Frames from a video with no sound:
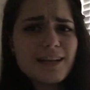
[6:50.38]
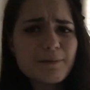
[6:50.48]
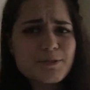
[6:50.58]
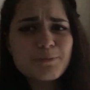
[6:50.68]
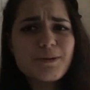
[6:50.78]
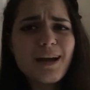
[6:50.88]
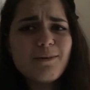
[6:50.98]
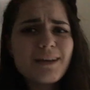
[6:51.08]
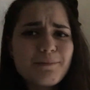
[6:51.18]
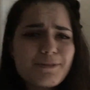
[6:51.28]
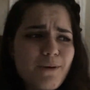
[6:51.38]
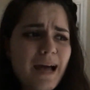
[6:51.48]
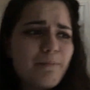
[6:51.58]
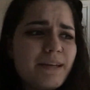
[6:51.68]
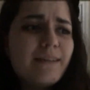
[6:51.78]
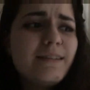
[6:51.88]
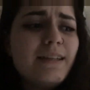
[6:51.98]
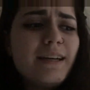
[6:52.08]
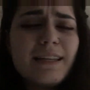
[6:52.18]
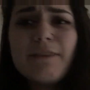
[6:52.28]
I'm so proud. I'm so happy.
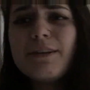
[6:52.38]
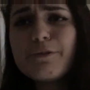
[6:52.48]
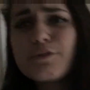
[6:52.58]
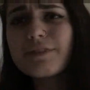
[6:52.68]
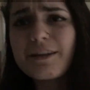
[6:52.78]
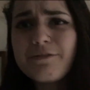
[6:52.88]
That video took like